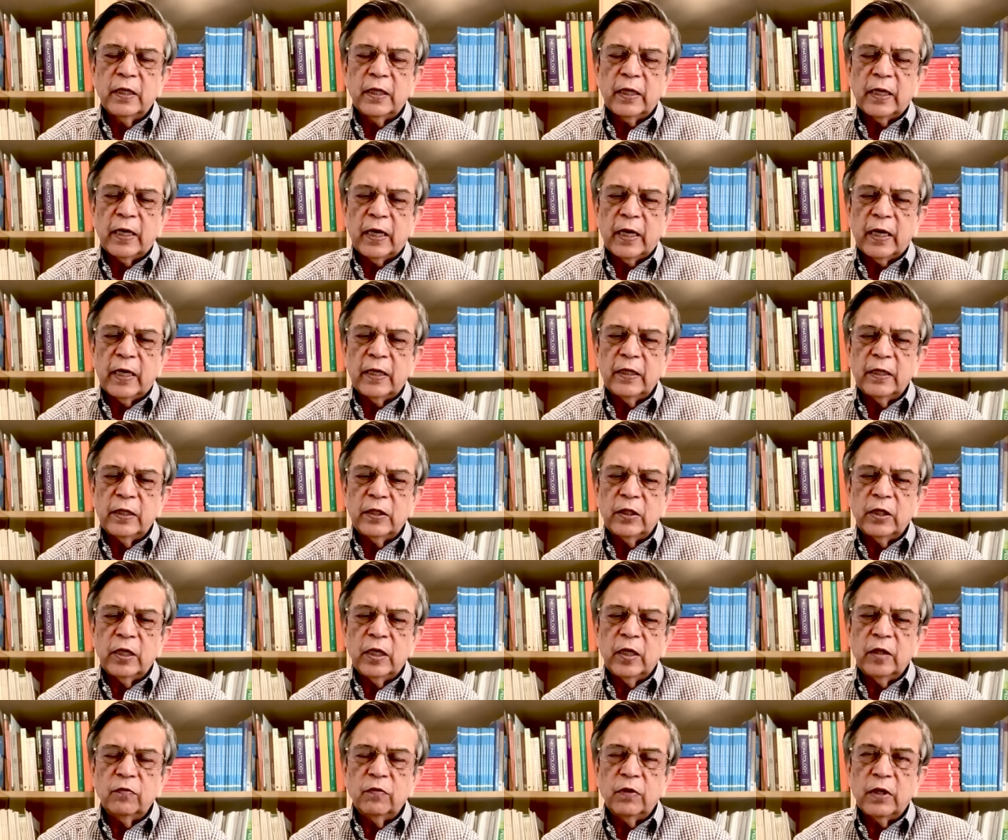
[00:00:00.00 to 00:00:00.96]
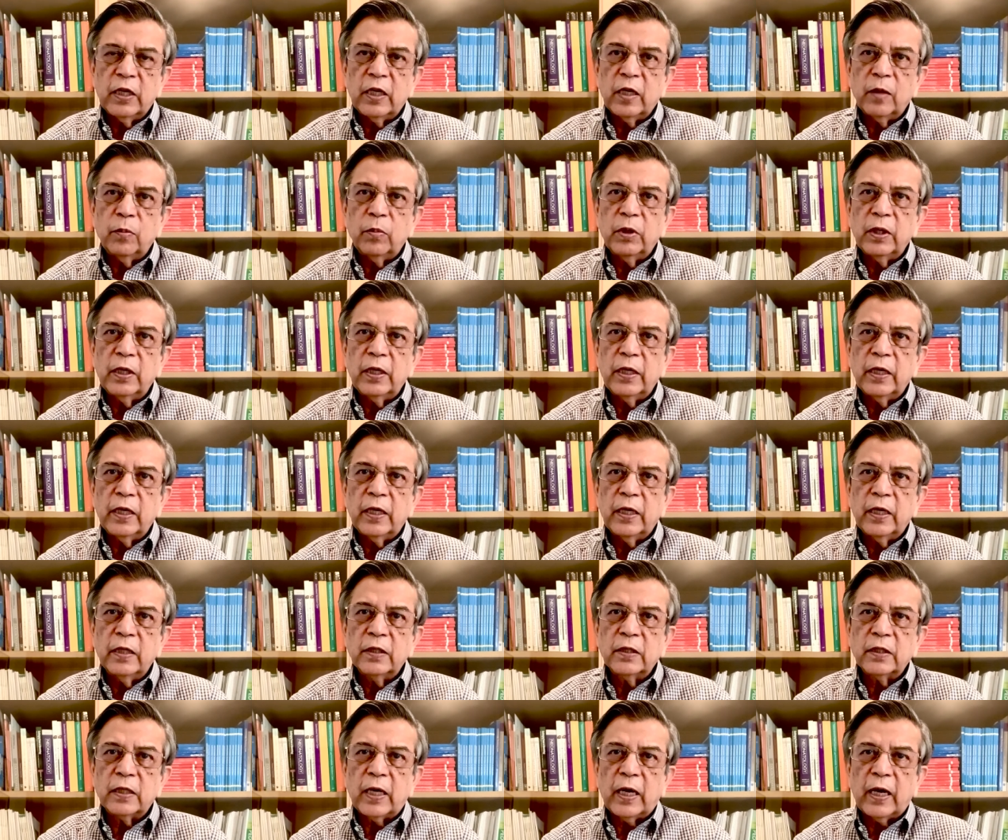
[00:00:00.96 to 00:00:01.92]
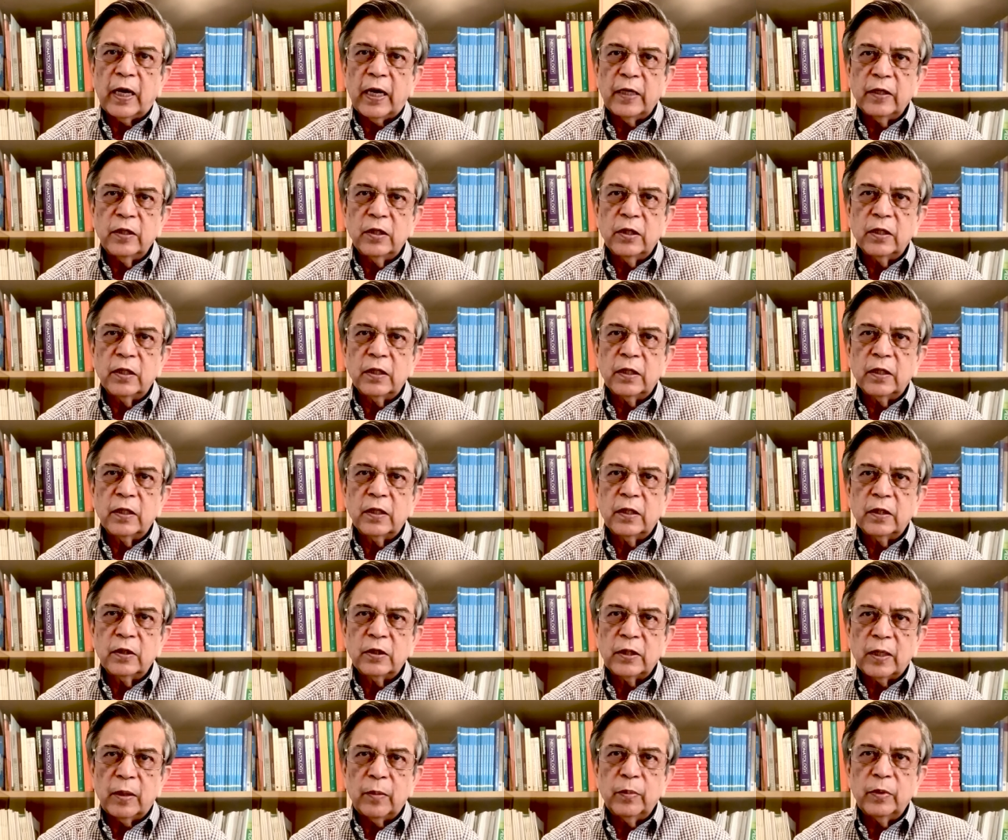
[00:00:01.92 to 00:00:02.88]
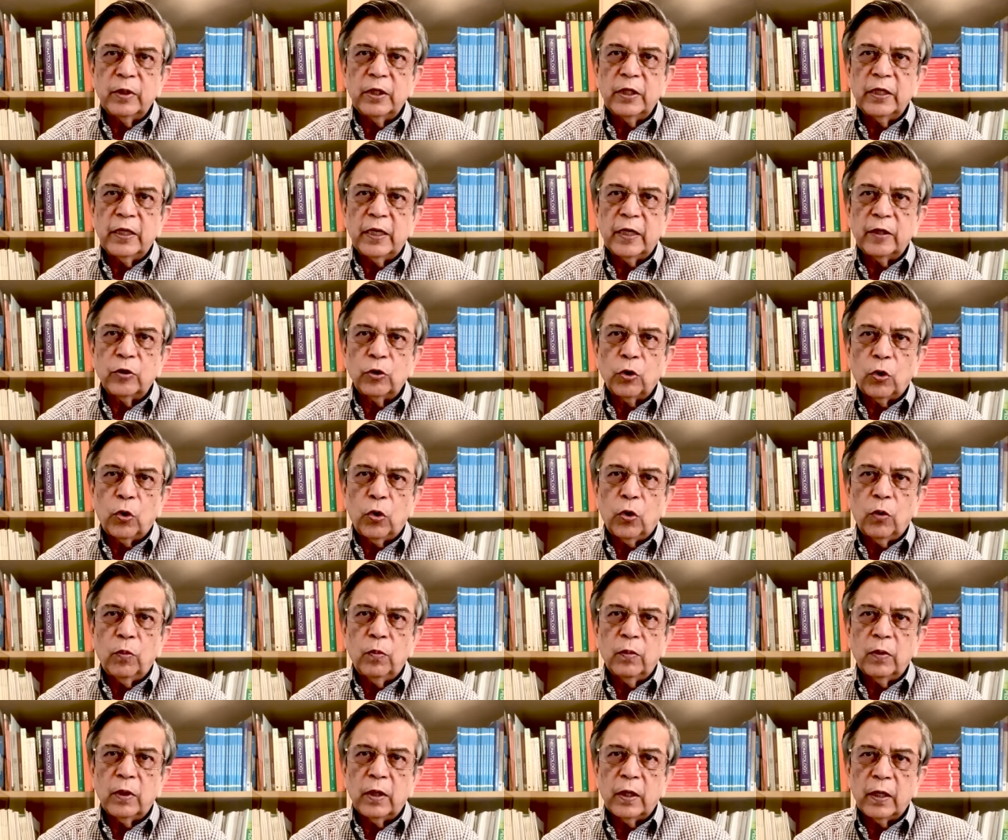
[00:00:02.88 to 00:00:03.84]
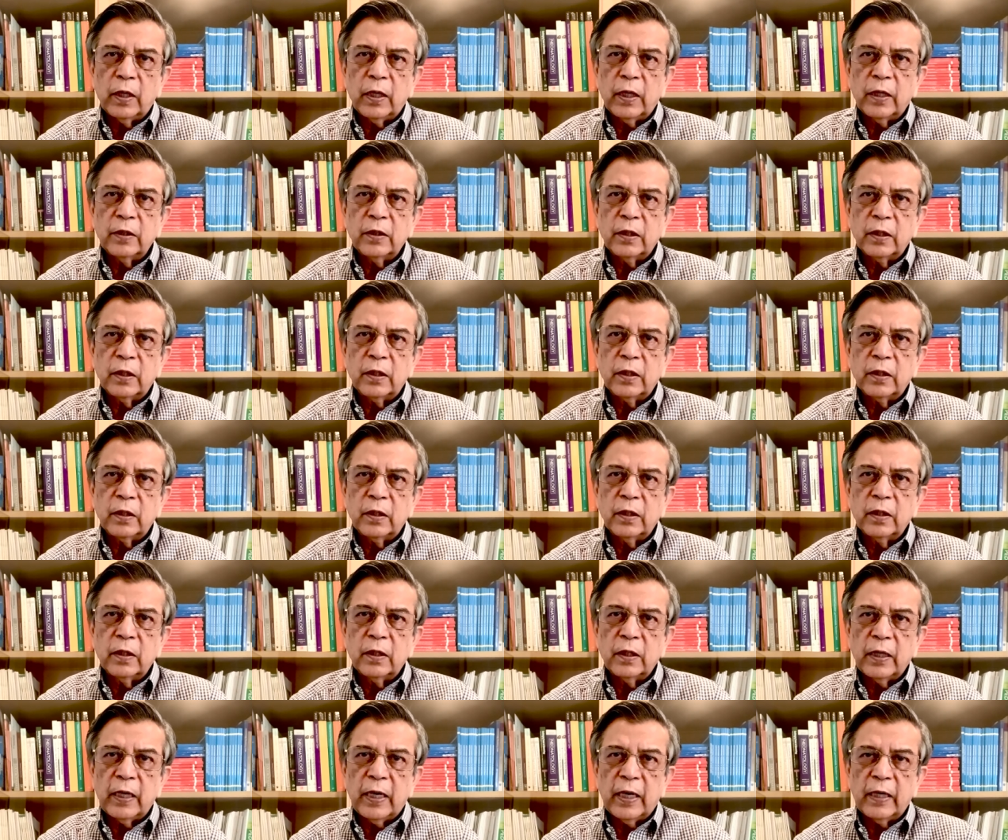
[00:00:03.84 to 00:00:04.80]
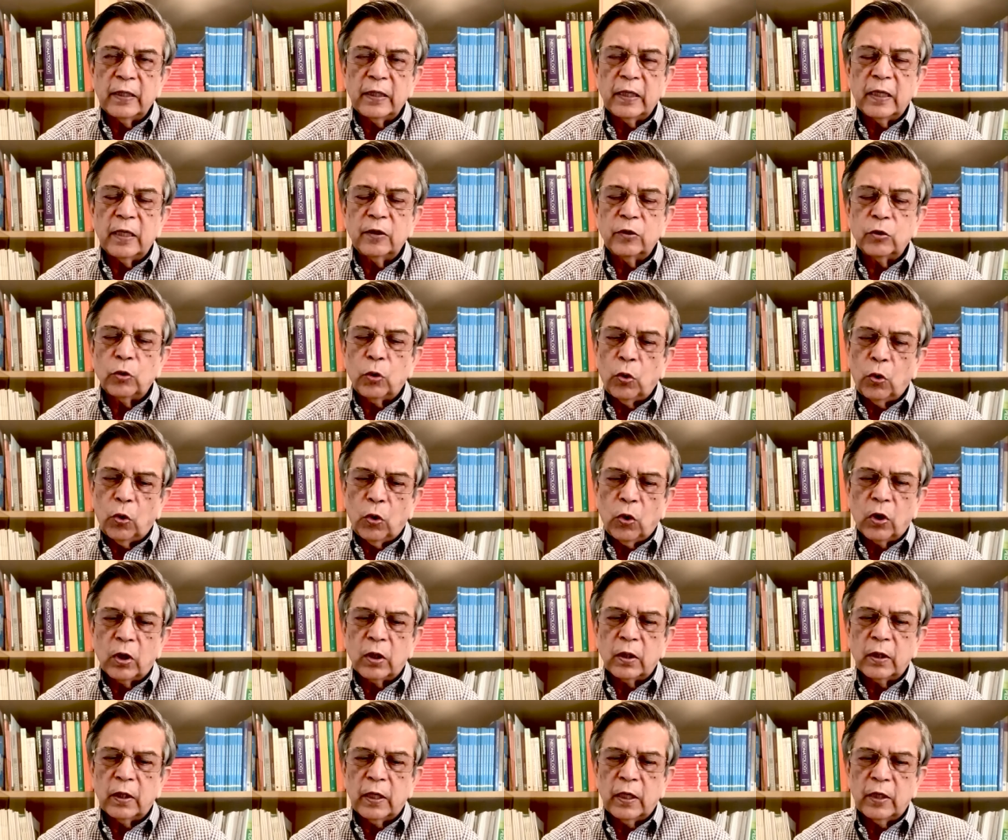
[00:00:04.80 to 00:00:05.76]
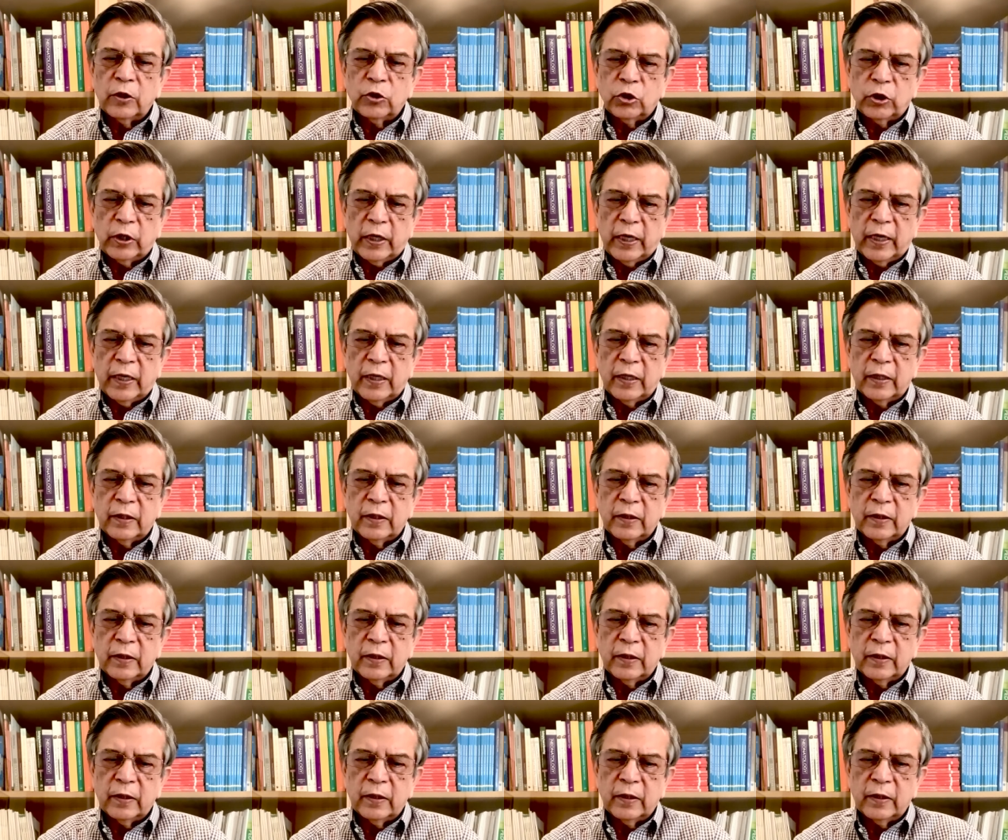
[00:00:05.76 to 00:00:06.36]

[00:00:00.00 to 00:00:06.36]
and it invariably is either somebody at home, another adult, or a child.